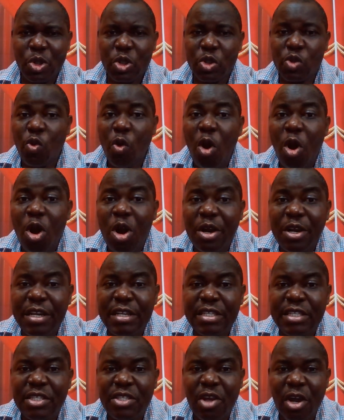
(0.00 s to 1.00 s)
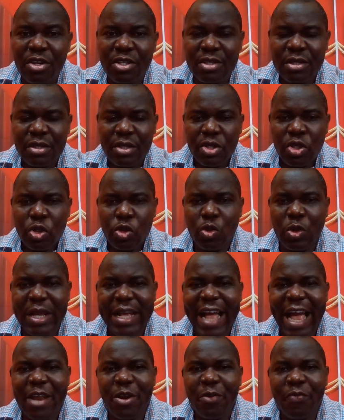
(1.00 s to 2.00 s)
to all resort to the
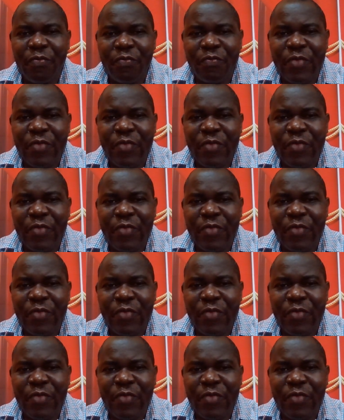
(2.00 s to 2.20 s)
kind of